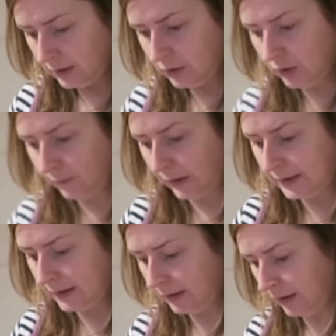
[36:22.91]
it's just
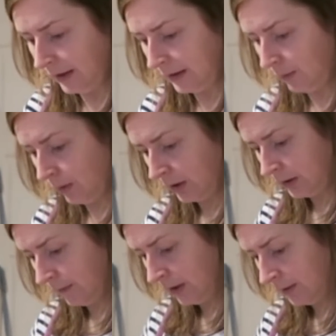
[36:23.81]
finding the thing that works
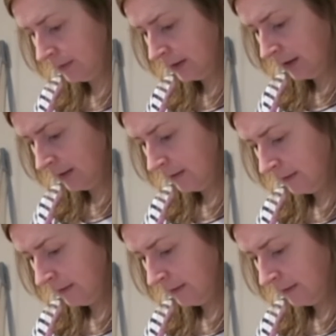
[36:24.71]
for you, isn't it?